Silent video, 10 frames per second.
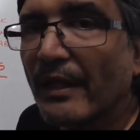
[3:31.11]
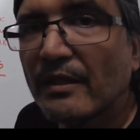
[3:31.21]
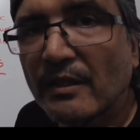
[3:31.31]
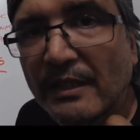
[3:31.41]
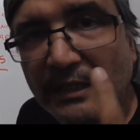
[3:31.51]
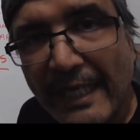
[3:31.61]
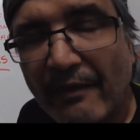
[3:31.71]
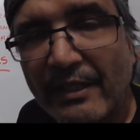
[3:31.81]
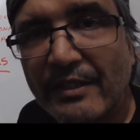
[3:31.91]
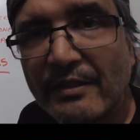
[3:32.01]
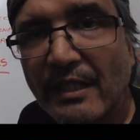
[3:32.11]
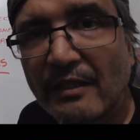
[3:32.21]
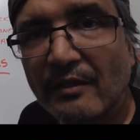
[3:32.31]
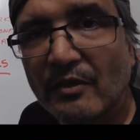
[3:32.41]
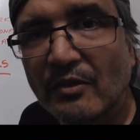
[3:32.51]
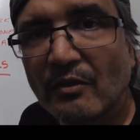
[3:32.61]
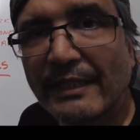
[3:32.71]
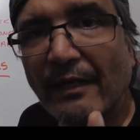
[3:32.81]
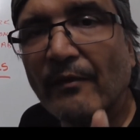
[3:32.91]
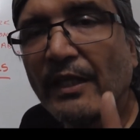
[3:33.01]
You can how can you tell a good doctor
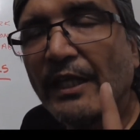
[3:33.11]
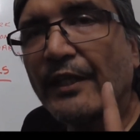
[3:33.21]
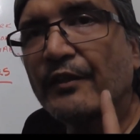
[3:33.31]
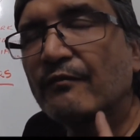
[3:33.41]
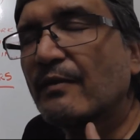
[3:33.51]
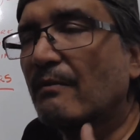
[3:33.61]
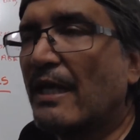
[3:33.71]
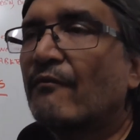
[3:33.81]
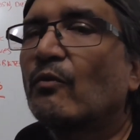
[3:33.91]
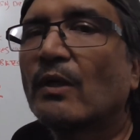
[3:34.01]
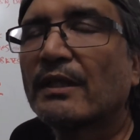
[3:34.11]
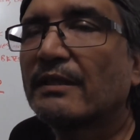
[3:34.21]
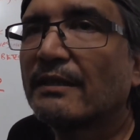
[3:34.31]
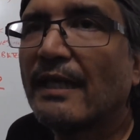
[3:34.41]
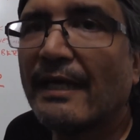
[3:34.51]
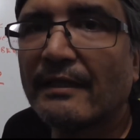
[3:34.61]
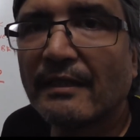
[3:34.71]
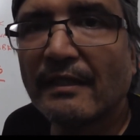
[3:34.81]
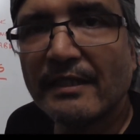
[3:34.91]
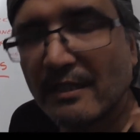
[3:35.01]
now? if everyone in
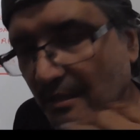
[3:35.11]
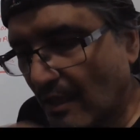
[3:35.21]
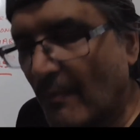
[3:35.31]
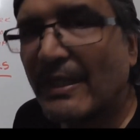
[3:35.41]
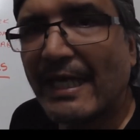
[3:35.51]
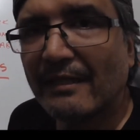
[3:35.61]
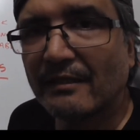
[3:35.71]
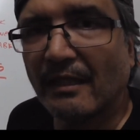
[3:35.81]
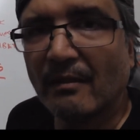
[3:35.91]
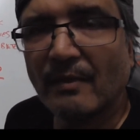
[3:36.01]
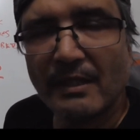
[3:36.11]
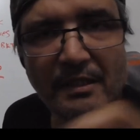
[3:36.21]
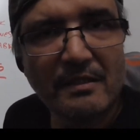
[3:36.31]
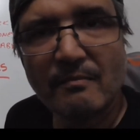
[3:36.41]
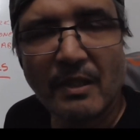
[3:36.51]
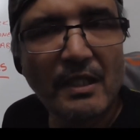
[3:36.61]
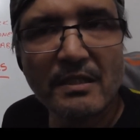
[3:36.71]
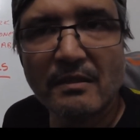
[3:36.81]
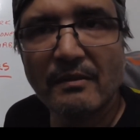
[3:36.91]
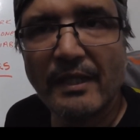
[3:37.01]
Canada, and this is I'm in Canada, but this
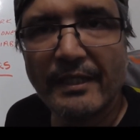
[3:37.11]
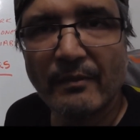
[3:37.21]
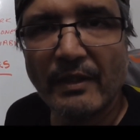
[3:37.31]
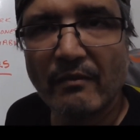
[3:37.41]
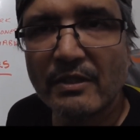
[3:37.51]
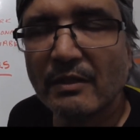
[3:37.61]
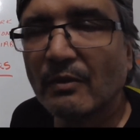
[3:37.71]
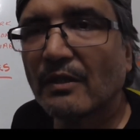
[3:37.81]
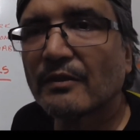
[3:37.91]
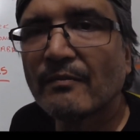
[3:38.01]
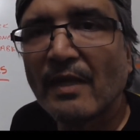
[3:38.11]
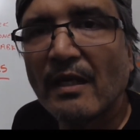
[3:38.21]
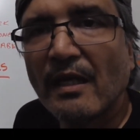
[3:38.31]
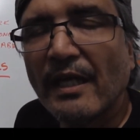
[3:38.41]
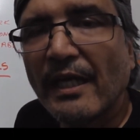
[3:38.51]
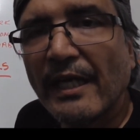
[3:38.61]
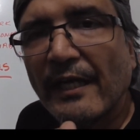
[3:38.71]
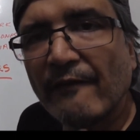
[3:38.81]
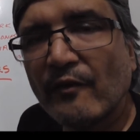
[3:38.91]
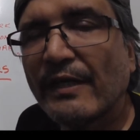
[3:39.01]
applies to anywhere else in the world.
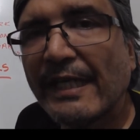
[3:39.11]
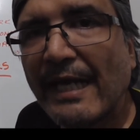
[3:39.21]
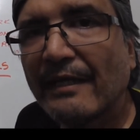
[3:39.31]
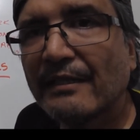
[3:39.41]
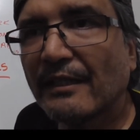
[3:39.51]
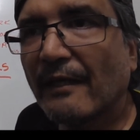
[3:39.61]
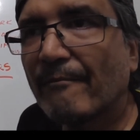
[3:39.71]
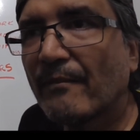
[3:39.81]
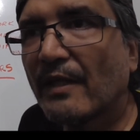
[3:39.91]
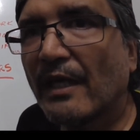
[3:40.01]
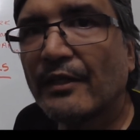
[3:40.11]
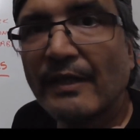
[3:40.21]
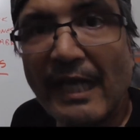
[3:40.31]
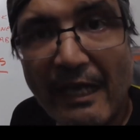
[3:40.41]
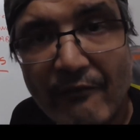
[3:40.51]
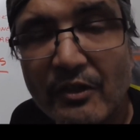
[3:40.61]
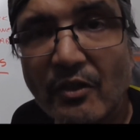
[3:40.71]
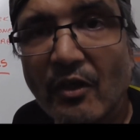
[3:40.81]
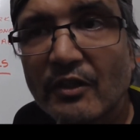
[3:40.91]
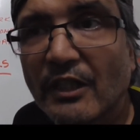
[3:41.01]
If you're in Canada and you have a
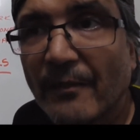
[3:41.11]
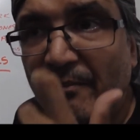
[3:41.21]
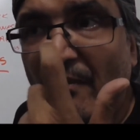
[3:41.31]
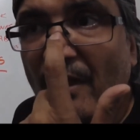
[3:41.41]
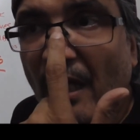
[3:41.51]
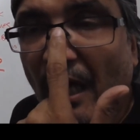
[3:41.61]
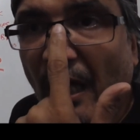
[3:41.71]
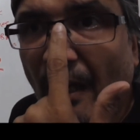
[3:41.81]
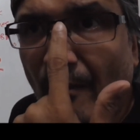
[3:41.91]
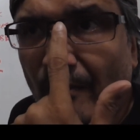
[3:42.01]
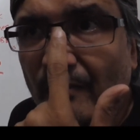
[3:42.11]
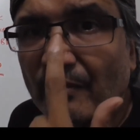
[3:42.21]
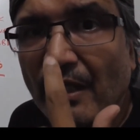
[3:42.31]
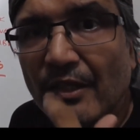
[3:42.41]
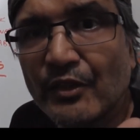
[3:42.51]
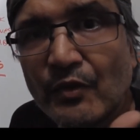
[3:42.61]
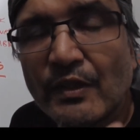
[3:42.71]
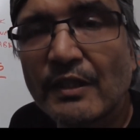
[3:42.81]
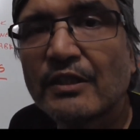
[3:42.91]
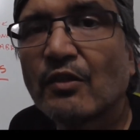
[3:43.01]
doctor, um, you
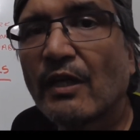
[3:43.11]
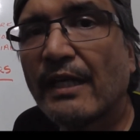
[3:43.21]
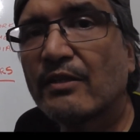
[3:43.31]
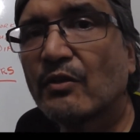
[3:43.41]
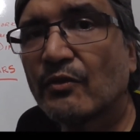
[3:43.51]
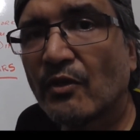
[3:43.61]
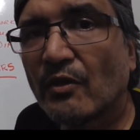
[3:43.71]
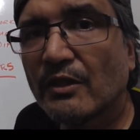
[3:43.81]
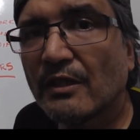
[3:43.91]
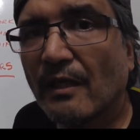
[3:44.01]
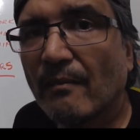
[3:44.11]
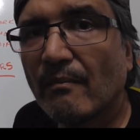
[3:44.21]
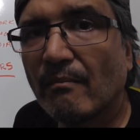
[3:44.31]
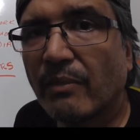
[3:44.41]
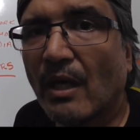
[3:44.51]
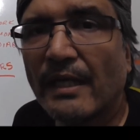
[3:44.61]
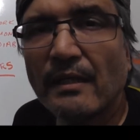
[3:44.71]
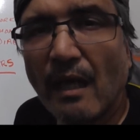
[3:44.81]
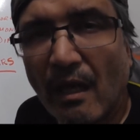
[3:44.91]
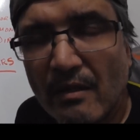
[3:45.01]
can try out your doctor
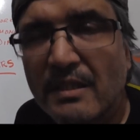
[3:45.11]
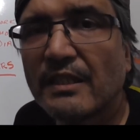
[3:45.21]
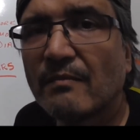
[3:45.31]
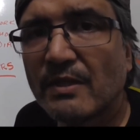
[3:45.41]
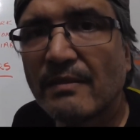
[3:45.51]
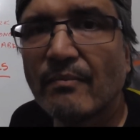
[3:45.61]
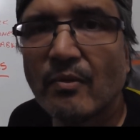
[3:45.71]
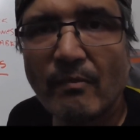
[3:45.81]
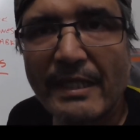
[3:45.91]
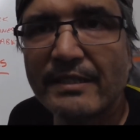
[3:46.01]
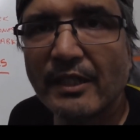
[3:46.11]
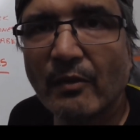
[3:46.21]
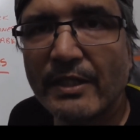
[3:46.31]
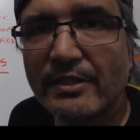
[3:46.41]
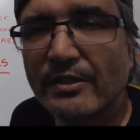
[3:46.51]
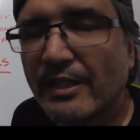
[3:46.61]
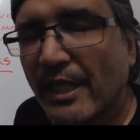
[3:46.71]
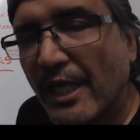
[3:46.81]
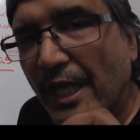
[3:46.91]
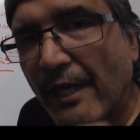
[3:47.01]
by asking him simple, basic questions.
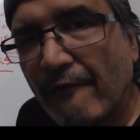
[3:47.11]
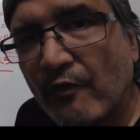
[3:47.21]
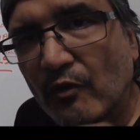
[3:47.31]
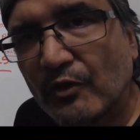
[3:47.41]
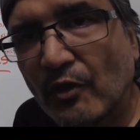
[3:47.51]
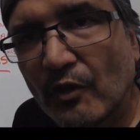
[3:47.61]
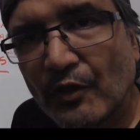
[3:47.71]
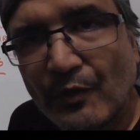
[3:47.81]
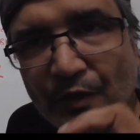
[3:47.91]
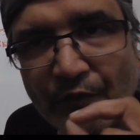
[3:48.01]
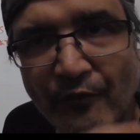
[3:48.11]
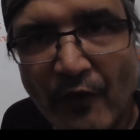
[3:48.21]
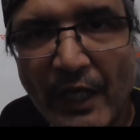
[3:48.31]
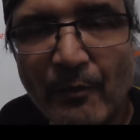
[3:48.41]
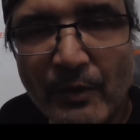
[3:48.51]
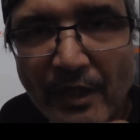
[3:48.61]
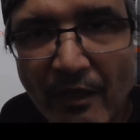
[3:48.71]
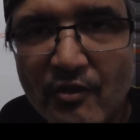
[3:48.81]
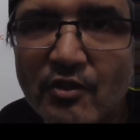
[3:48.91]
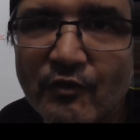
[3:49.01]
If your doctor is fine with
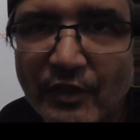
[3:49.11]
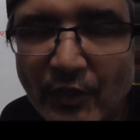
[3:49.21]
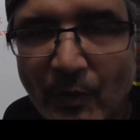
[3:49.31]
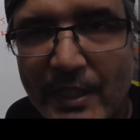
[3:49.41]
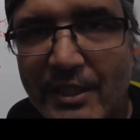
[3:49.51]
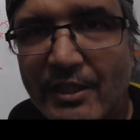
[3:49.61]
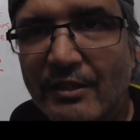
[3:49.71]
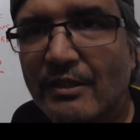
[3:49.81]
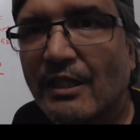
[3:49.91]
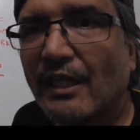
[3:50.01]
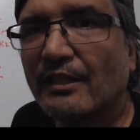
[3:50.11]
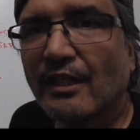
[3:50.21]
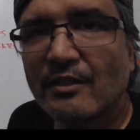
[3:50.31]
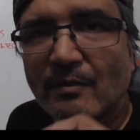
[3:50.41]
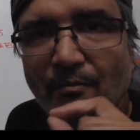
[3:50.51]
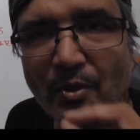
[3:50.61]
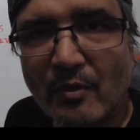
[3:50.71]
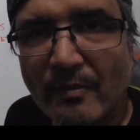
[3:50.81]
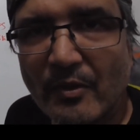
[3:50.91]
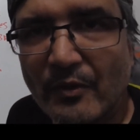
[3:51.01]
answering the questions and doesn't
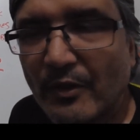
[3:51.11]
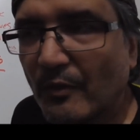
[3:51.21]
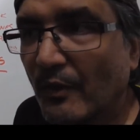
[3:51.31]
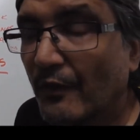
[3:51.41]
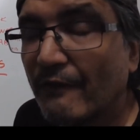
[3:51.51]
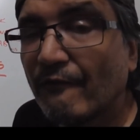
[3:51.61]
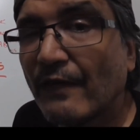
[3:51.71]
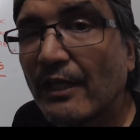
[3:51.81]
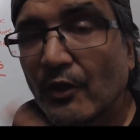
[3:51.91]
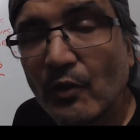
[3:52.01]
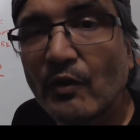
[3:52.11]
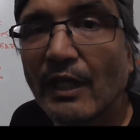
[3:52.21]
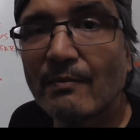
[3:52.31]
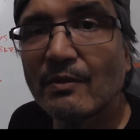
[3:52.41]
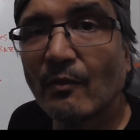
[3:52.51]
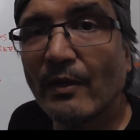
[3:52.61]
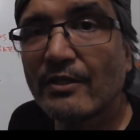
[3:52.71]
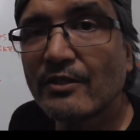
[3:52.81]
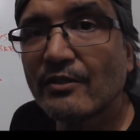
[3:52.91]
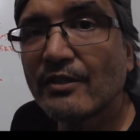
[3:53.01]
poo poo you, or in fact Google up some
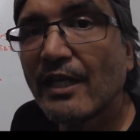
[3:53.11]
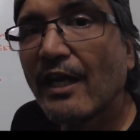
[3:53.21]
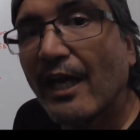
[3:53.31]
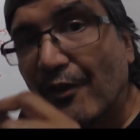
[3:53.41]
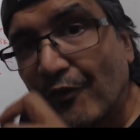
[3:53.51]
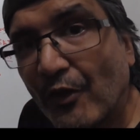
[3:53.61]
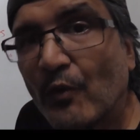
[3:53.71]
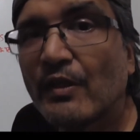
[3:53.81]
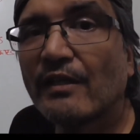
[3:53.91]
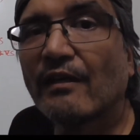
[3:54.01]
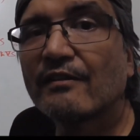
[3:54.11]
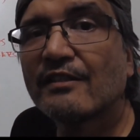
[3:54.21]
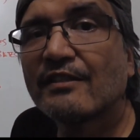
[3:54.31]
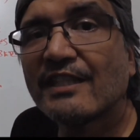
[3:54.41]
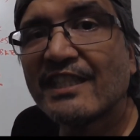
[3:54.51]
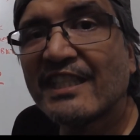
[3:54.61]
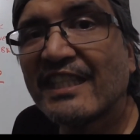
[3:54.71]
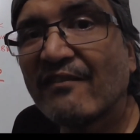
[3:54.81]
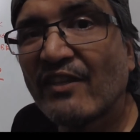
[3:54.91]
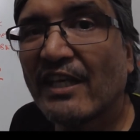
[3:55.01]
questions, know the answers and
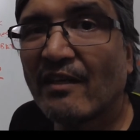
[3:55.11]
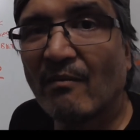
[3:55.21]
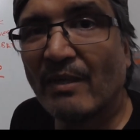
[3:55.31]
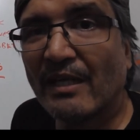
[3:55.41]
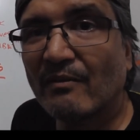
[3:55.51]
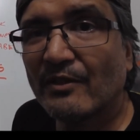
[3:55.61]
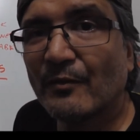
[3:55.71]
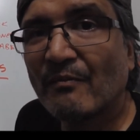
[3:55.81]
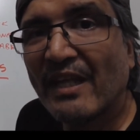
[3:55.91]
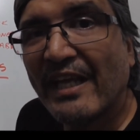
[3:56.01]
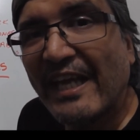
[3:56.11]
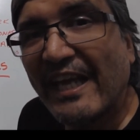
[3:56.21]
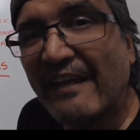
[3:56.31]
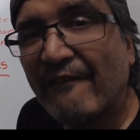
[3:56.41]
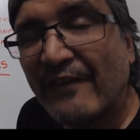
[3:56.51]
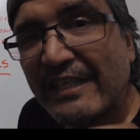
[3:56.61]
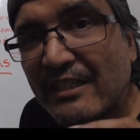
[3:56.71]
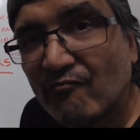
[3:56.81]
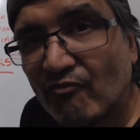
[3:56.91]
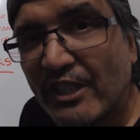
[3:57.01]
see if they come back with you. If
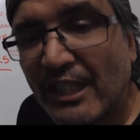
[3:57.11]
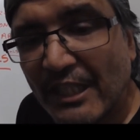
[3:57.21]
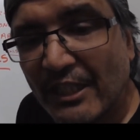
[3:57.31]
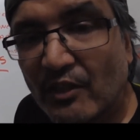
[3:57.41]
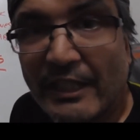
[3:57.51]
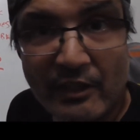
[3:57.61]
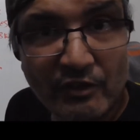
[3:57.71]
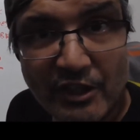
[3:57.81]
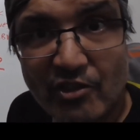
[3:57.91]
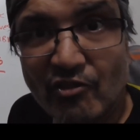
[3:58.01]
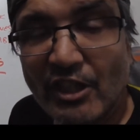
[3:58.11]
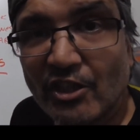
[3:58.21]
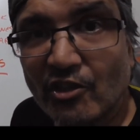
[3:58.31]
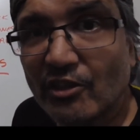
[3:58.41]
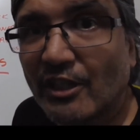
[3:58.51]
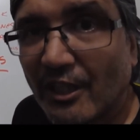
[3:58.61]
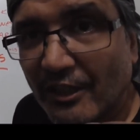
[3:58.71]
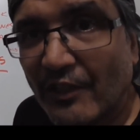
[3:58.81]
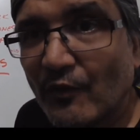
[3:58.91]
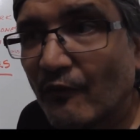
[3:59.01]
he's really good, he or she is really good,
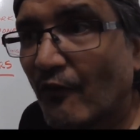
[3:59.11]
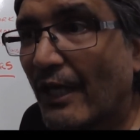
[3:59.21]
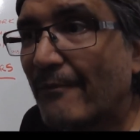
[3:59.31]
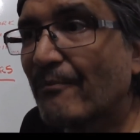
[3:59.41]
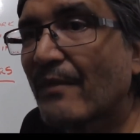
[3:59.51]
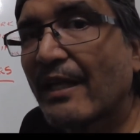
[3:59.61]
then you're fine.